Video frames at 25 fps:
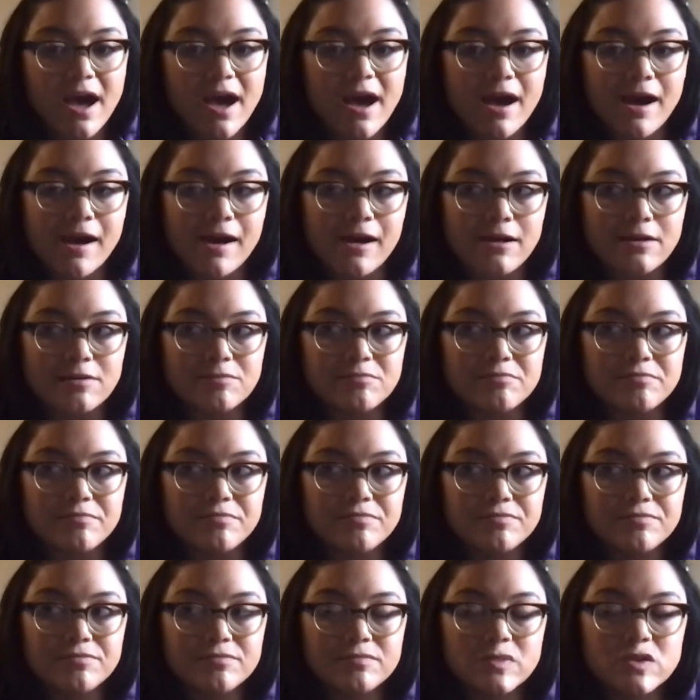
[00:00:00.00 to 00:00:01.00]

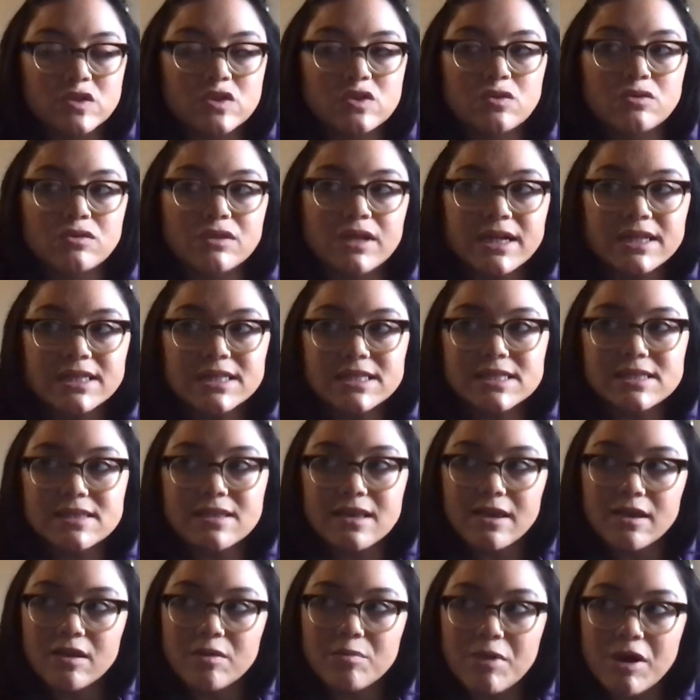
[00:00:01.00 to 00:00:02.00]
So let's
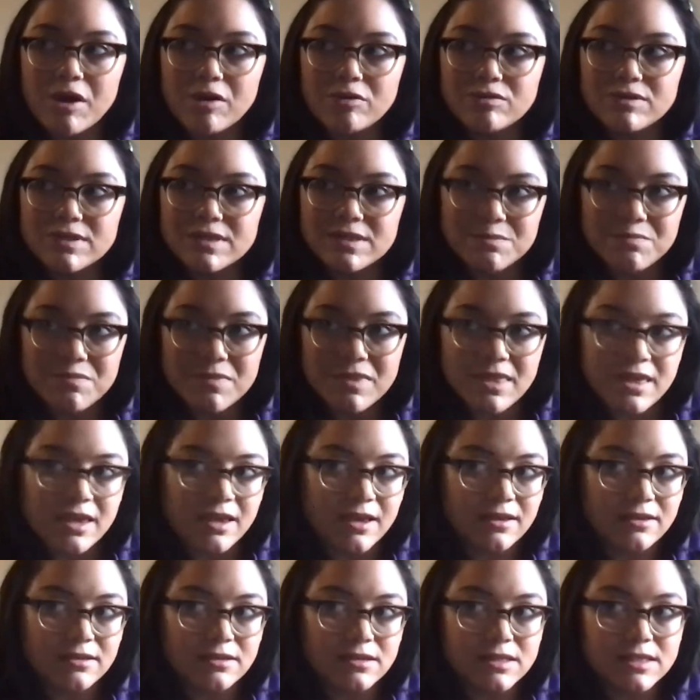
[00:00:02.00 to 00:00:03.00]
think about some
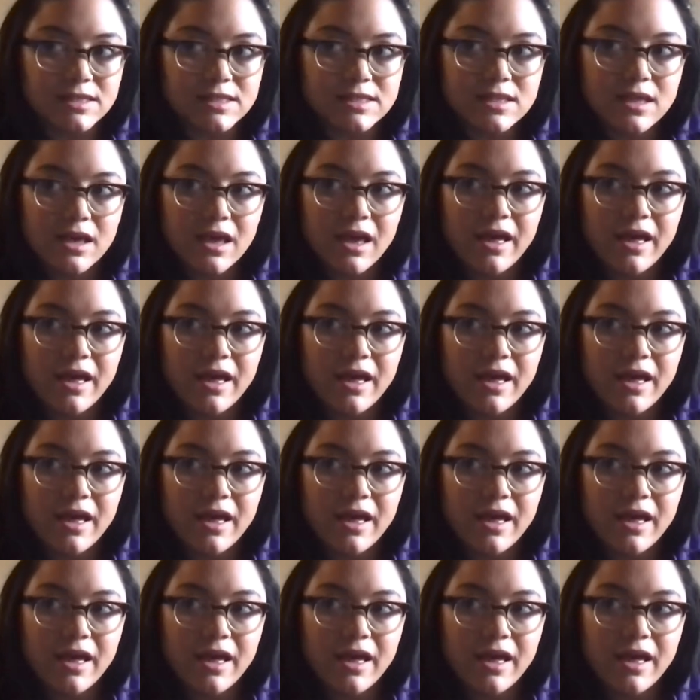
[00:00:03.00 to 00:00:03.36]
things